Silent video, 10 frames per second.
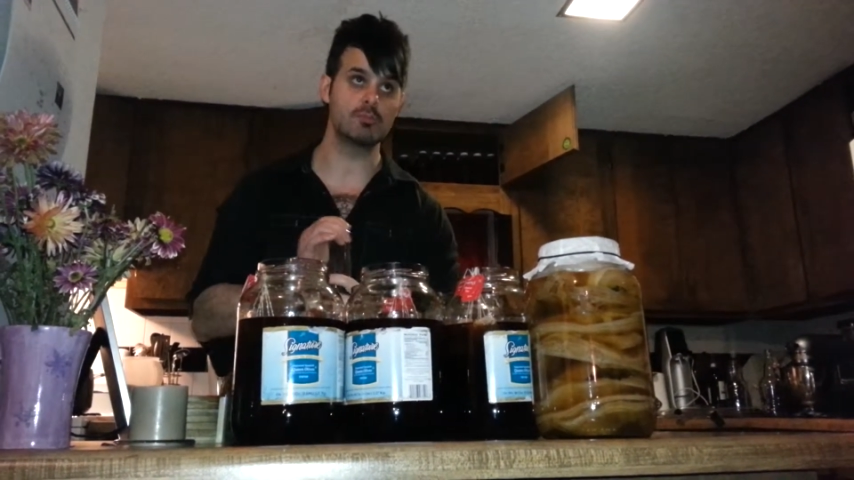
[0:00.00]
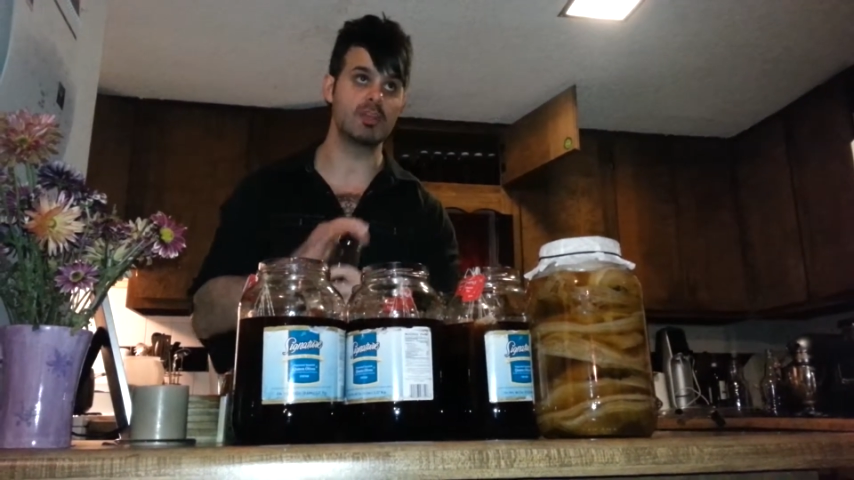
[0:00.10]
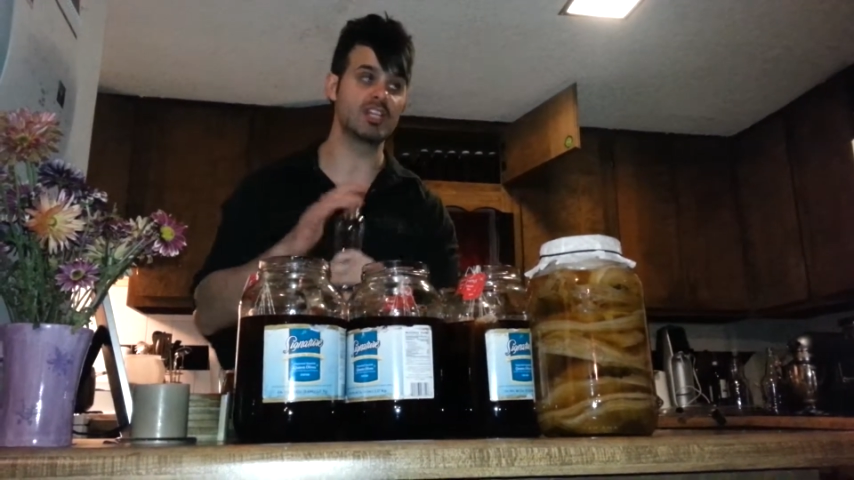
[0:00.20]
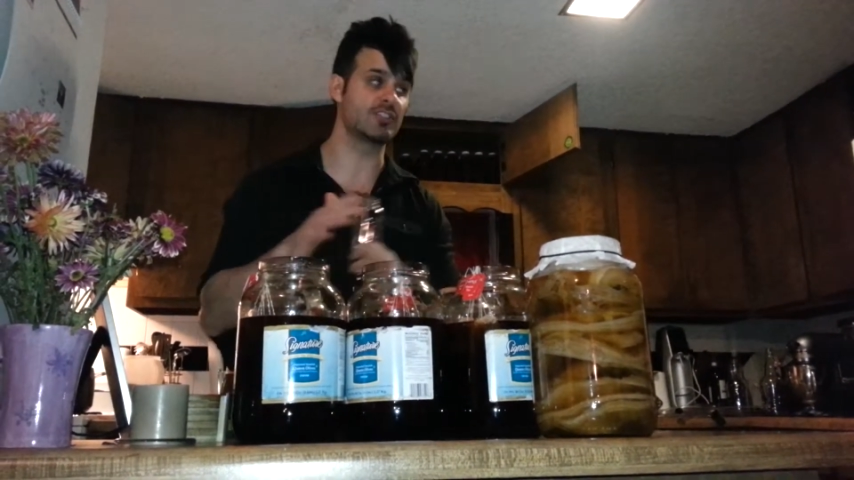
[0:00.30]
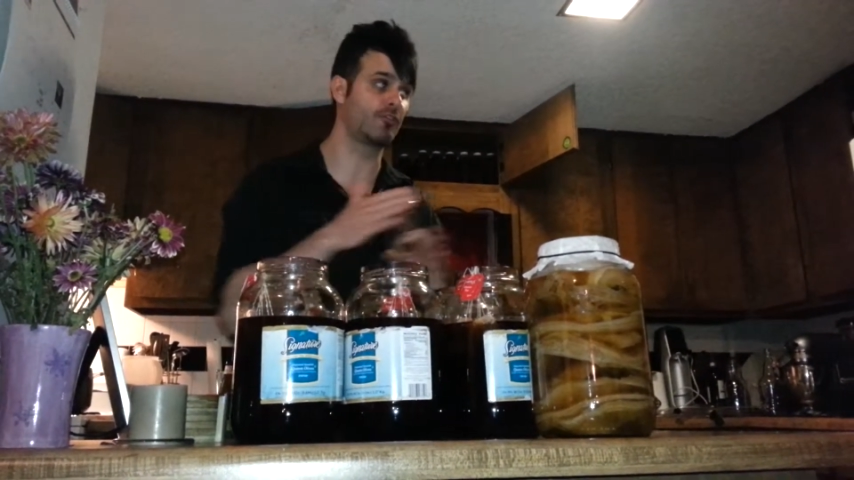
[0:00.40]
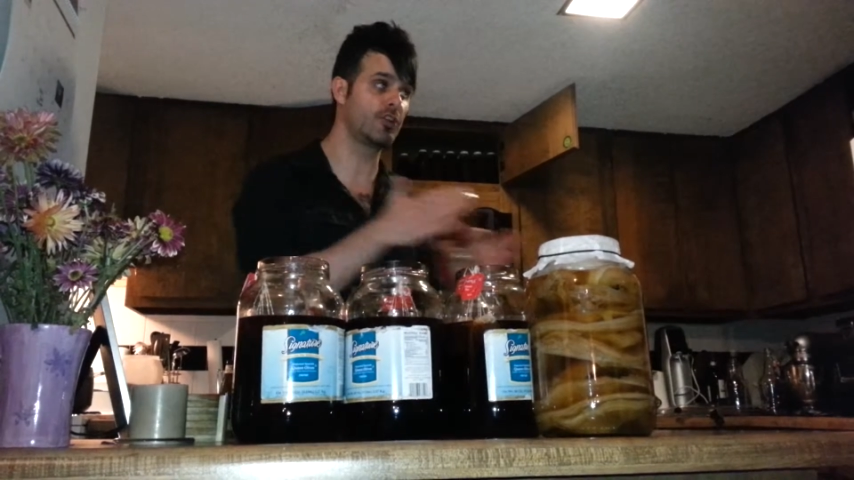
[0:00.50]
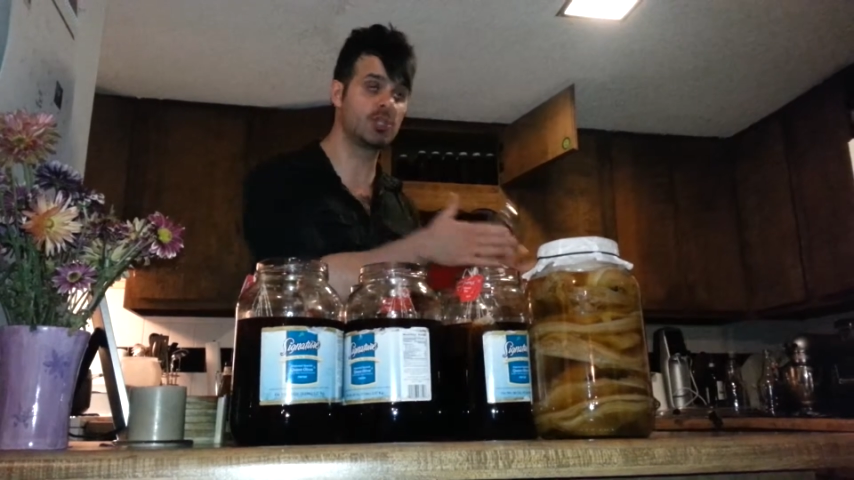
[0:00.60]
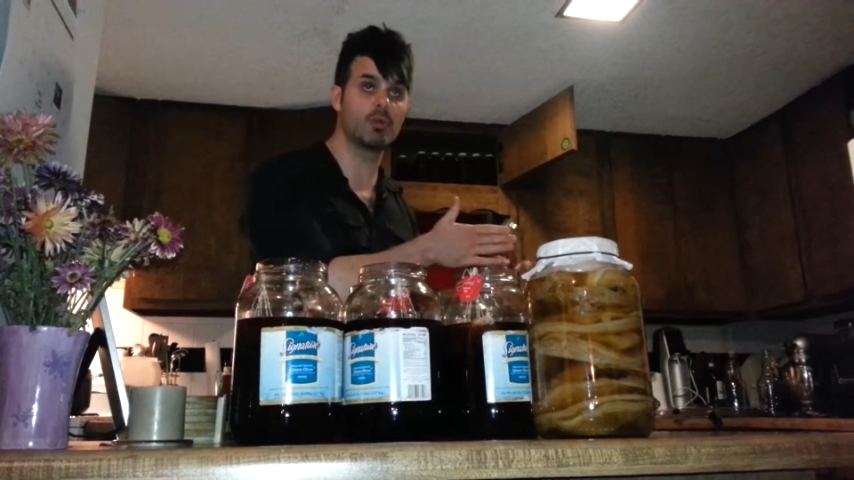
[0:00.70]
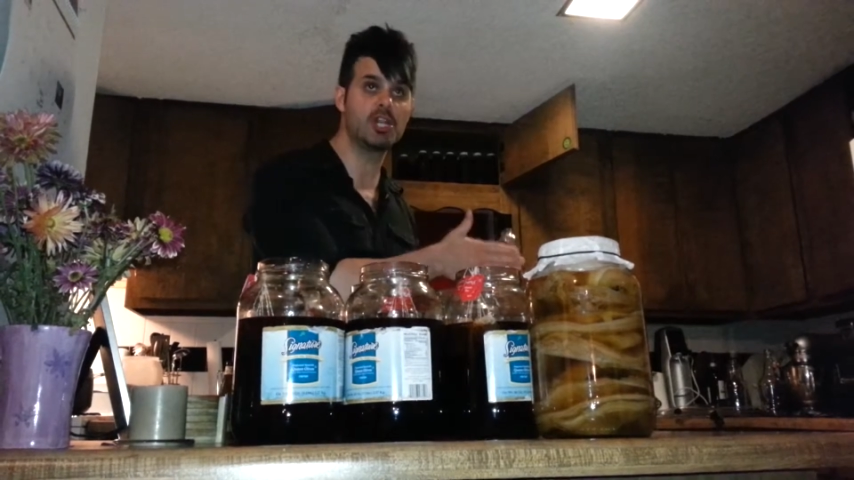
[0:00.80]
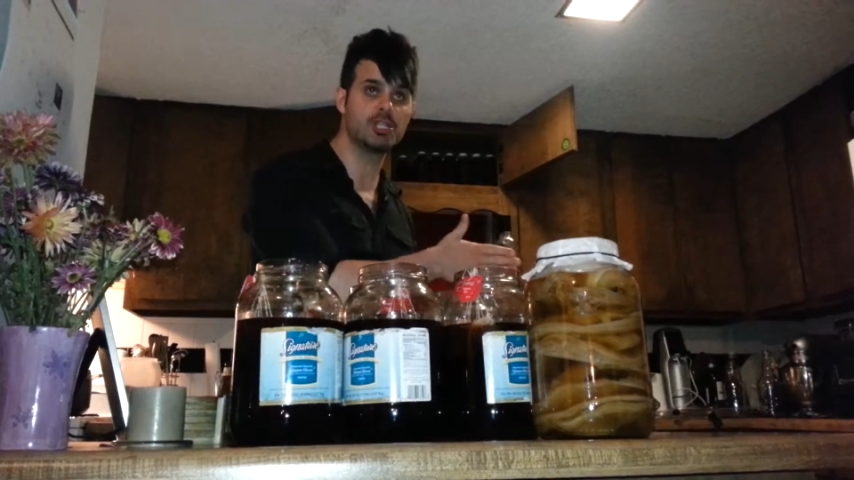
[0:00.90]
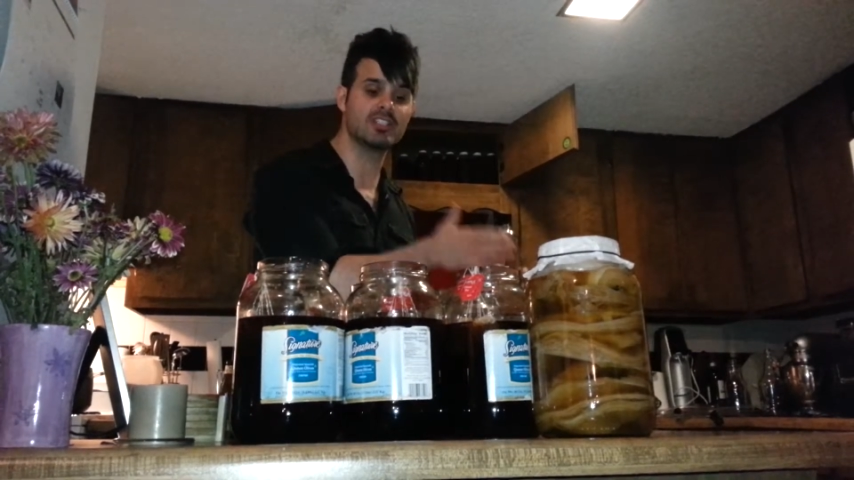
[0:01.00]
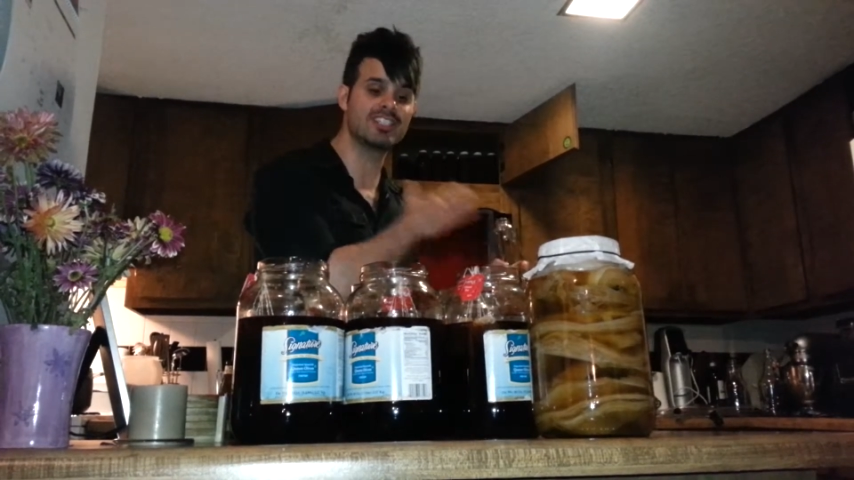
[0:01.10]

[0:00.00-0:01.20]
because refrigeration